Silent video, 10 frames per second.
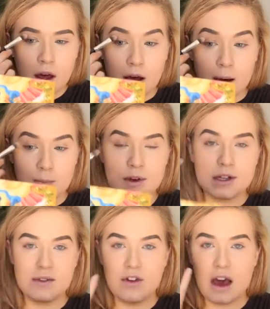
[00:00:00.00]

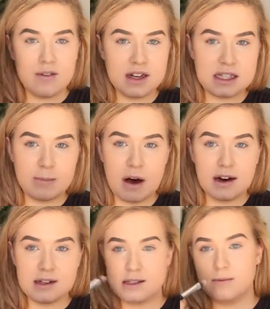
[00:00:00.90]
Because if you have any
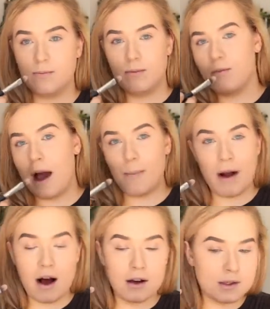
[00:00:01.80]
sparse
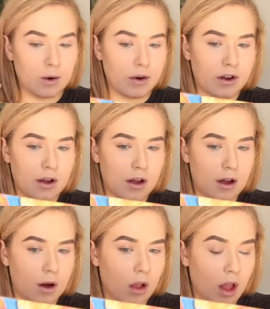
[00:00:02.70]
eyebrows or
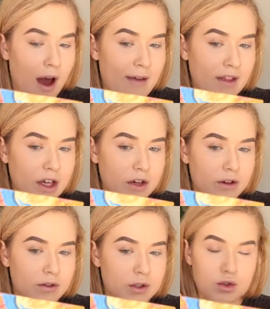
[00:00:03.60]
a line that
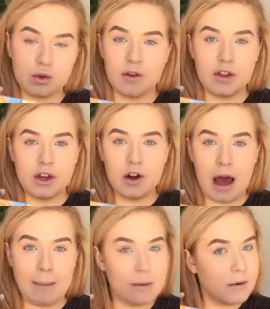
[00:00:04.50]
you drew on that you're not
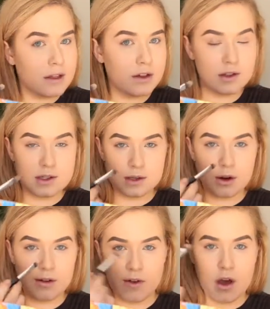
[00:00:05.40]
happy with, you can
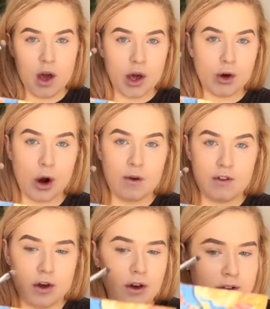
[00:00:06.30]
sort of go over
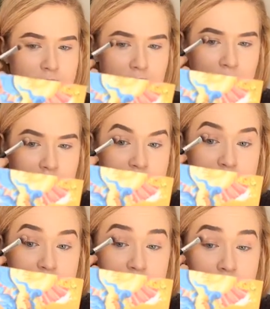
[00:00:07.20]
those
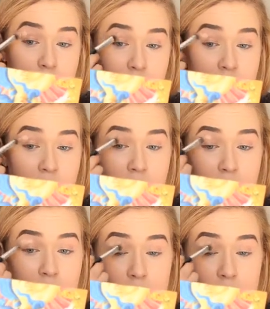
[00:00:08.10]
and make it